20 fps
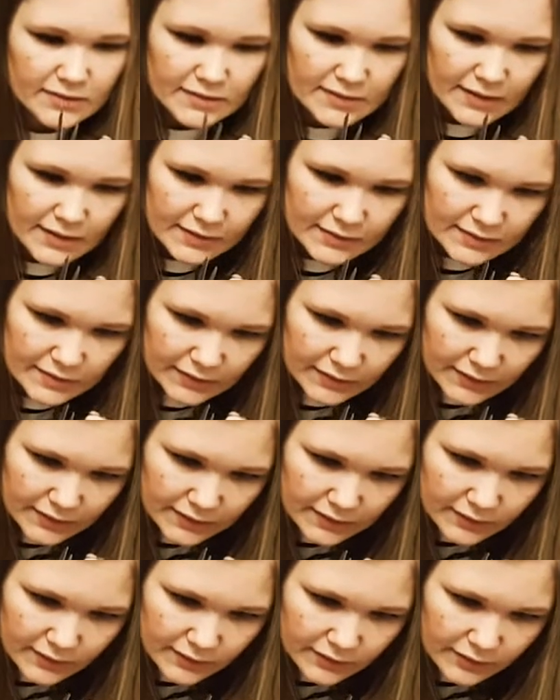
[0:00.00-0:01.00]
take the
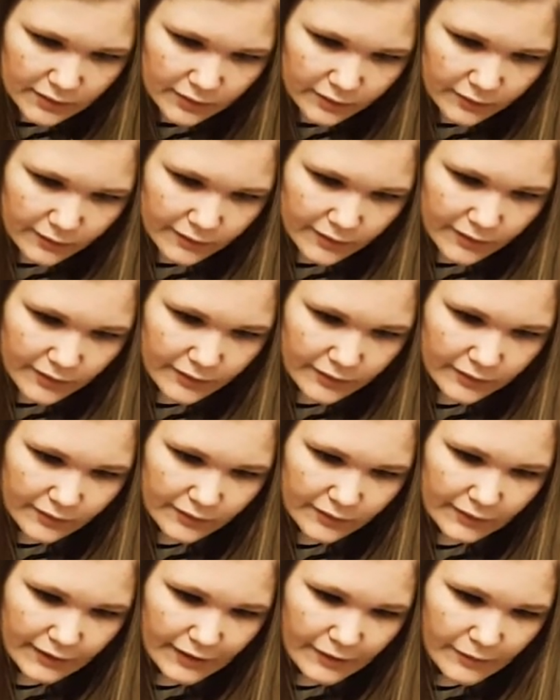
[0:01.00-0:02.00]
inner corner
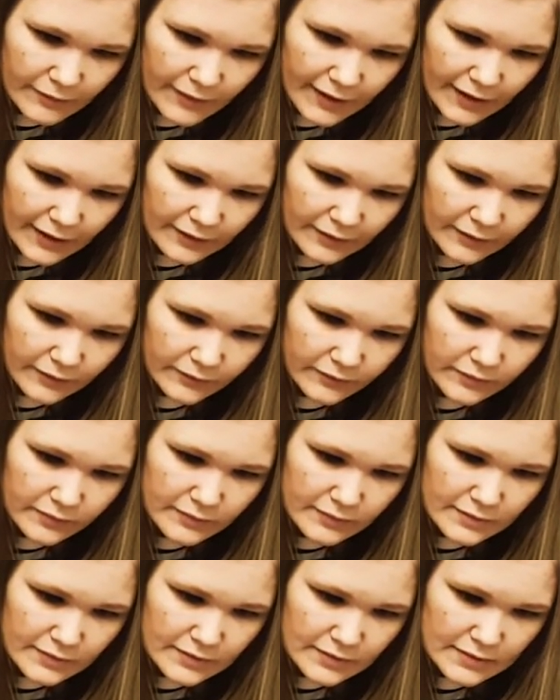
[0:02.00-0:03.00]
around
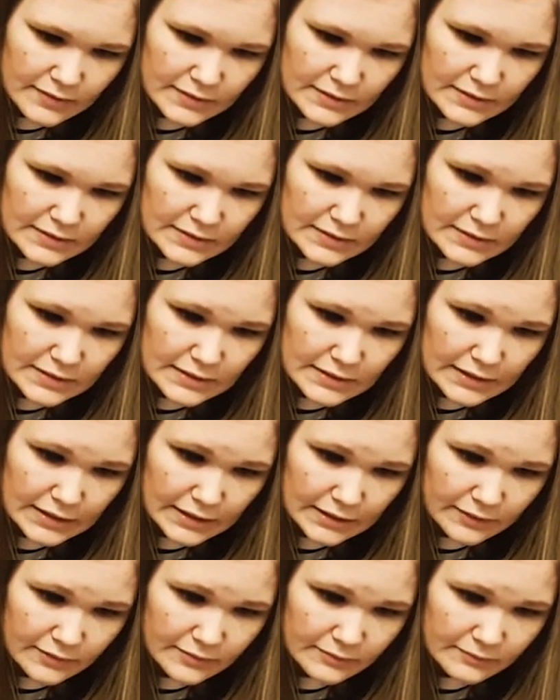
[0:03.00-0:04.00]
here.